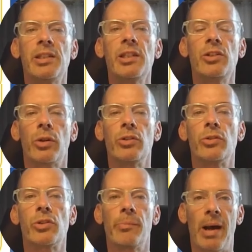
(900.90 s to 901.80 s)
you can use
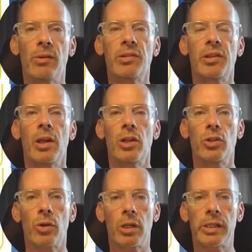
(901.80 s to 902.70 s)
your mouse, your
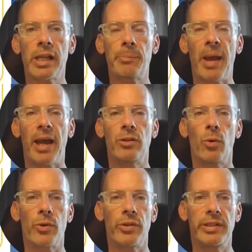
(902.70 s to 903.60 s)
click pad, or
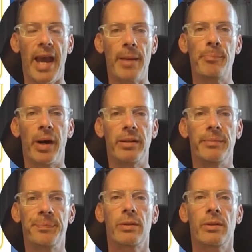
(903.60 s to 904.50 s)
the tab button.
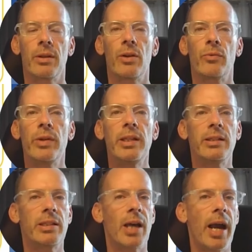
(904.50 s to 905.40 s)
Read the
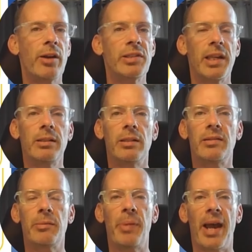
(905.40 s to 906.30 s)
entire sentence
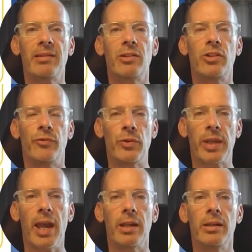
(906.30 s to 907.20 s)
and passage if you
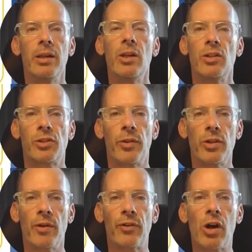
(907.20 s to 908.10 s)
can, so that you
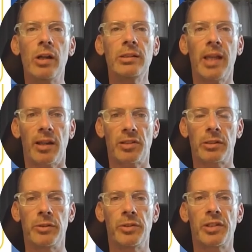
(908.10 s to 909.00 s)
have context
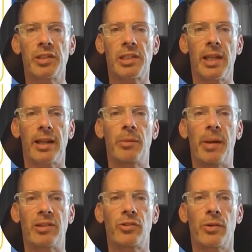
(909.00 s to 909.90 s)
clues to select the
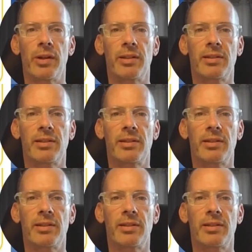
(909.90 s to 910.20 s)
best choice.